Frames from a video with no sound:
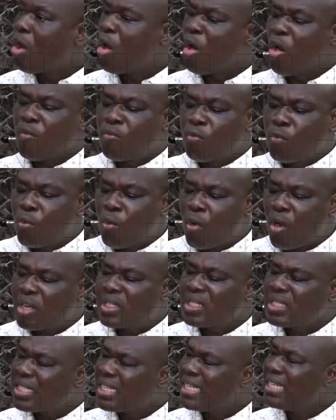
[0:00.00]
of
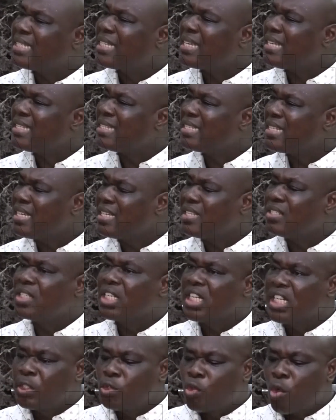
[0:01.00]
what it
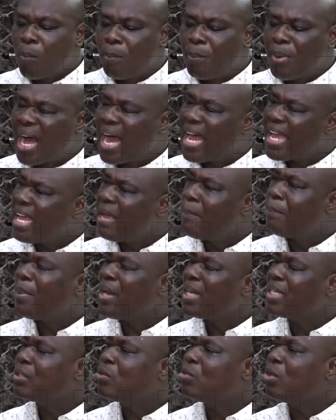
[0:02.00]
entails to buy a
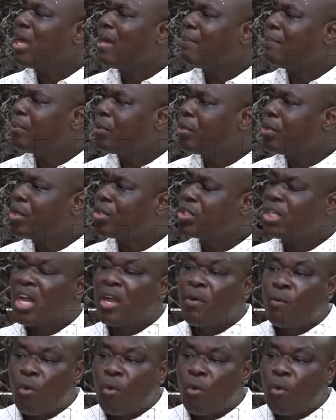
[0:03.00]
particular product.